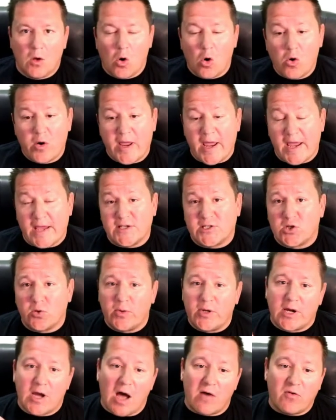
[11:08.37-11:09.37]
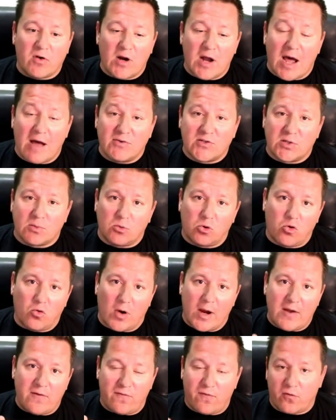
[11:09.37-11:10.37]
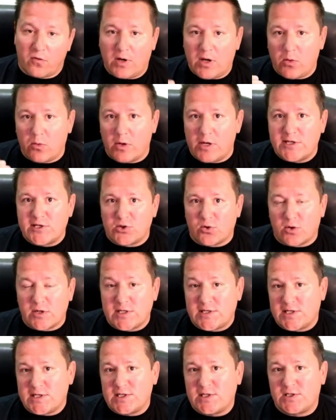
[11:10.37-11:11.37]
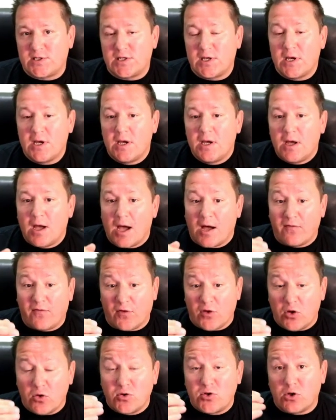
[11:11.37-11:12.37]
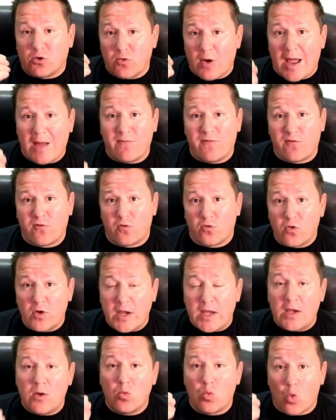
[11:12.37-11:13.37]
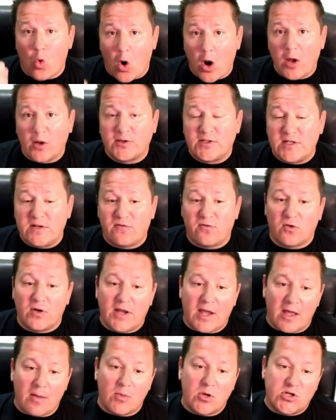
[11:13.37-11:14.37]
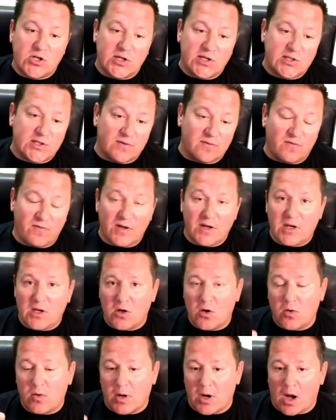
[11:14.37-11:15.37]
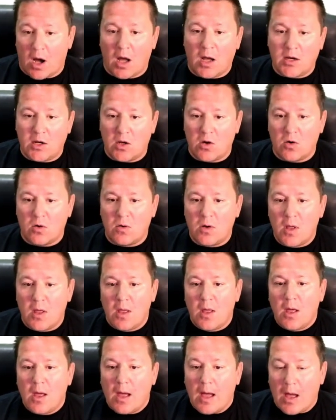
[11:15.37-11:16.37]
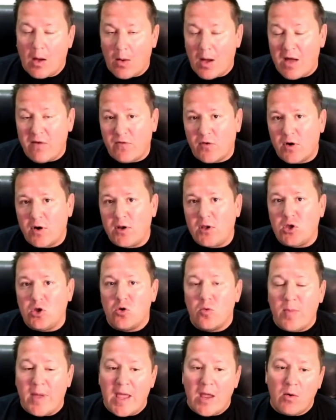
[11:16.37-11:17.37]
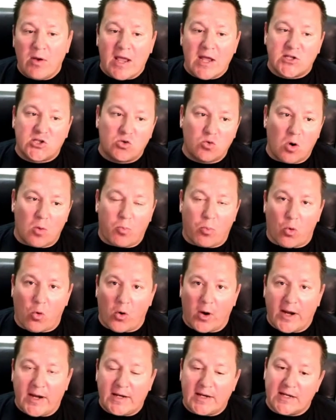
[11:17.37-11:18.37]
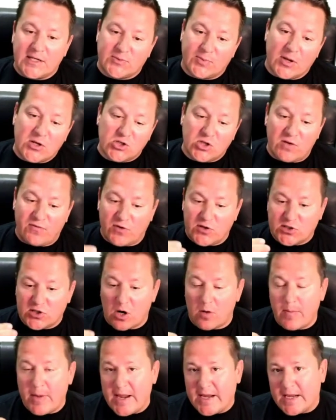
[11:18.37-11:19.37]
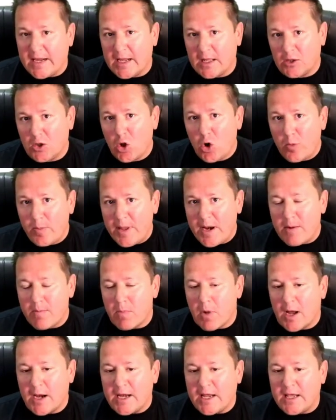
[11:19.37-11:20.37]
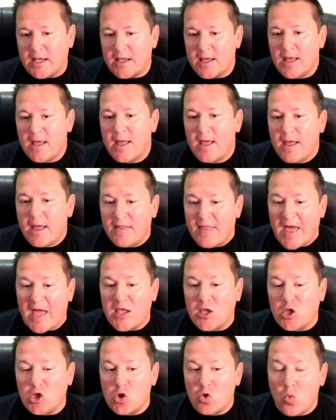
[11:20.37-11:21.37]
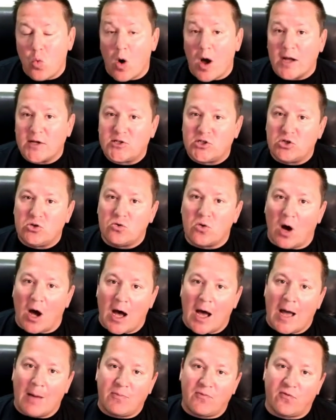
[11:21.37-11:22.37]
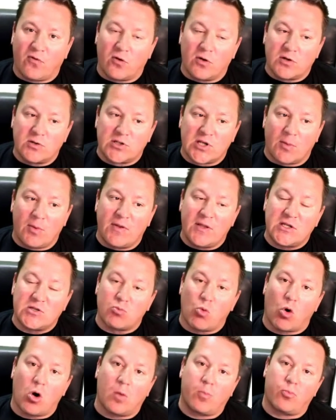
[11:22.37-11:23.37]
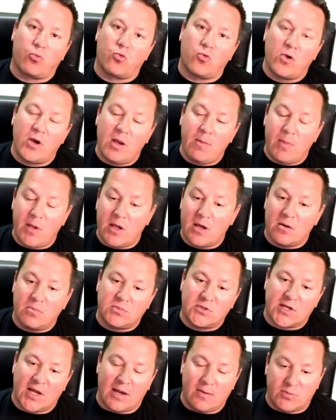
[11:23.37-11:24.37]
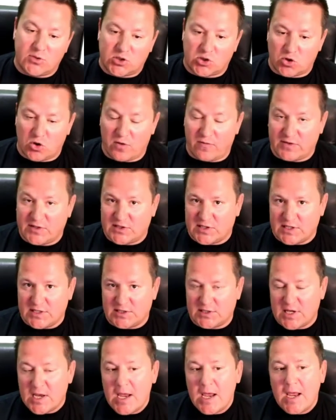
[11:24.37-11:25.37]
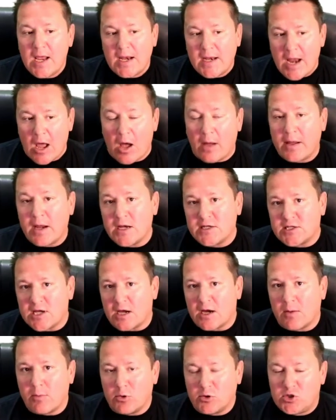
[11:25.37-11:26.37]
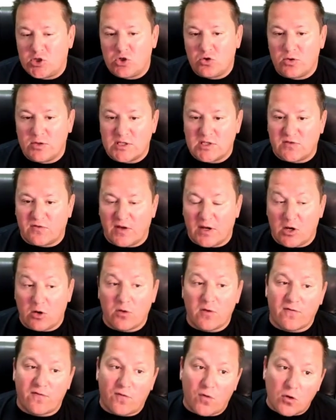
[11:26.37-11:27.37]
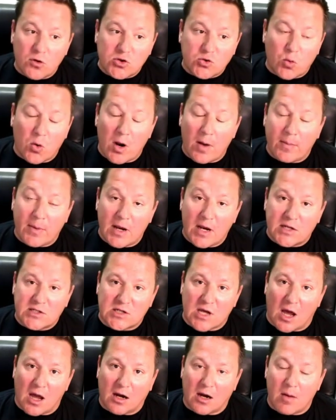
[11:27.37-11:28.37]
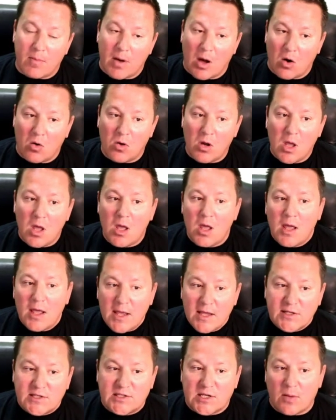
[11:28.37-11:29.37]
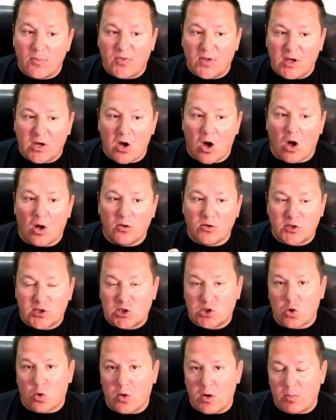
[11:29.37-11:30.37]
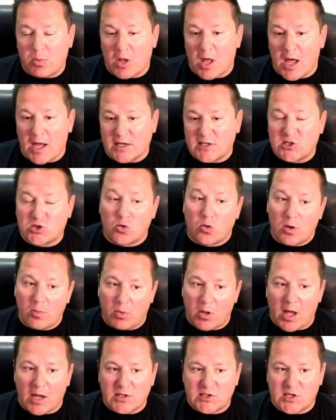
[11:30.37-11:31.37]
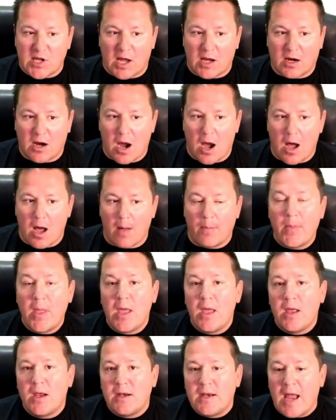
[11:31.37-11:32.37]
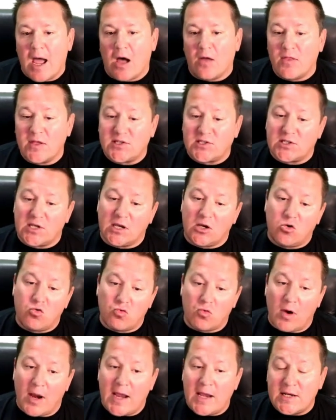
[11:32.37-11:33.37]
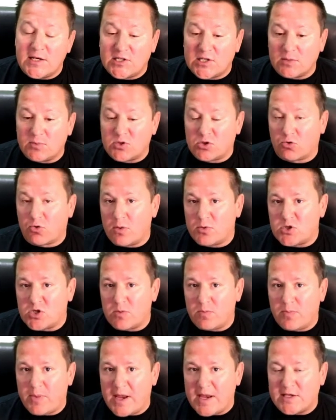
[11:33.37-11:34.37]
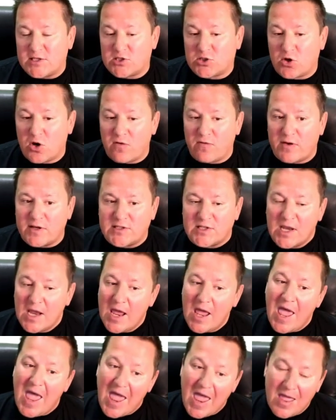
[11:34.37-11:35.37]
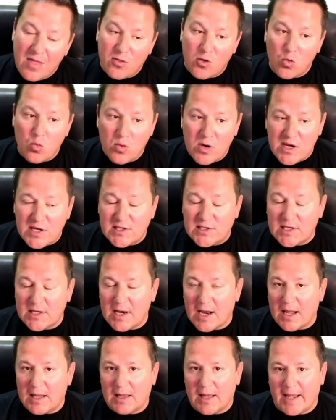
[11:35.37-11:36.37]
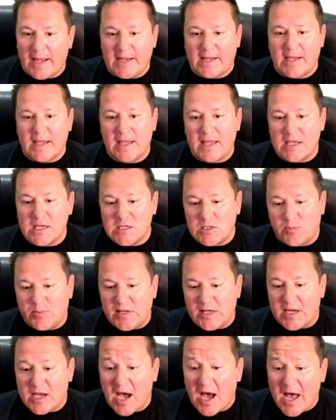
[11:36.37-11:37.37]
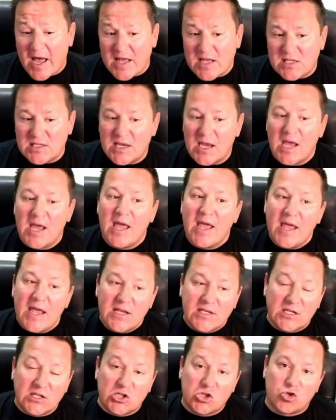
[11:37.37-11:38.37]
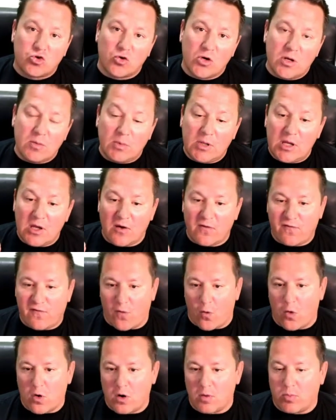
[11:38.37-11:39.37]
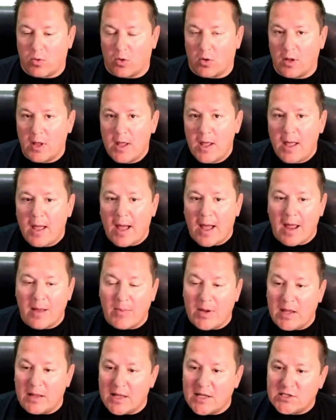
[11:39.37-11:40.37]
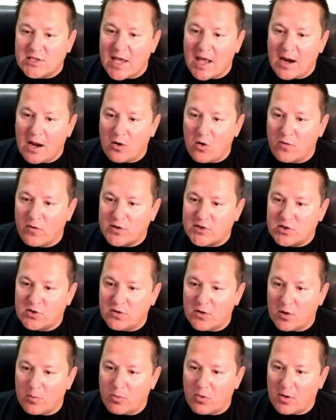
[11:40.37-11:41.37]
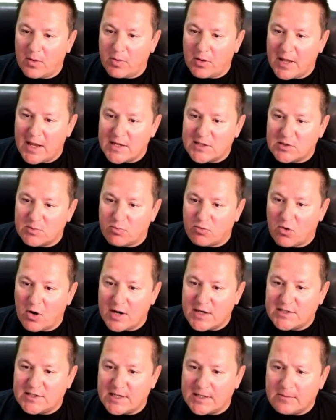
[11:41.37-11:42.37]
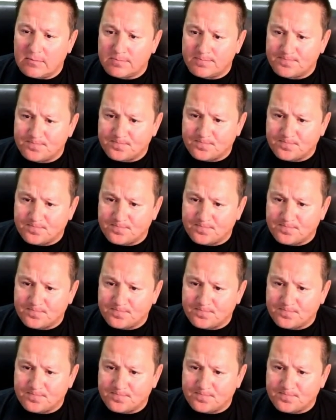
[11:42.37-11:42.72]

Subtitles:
Okay, so we covered off some great free resources for you to grab free, royalty-free images and video and audio. However, you may get to a point, especially if you start making a little bit of money, that you want to opt for some of these more premium type services. Now, I'm going to talk about two in this video. The first one I'm going to talk about is something called Storyblocks, storyblocks.com. Now, this is a great subscription-based service, and the reason I like it is because it's extremely affordable. Let's head on over to their plans and pricing.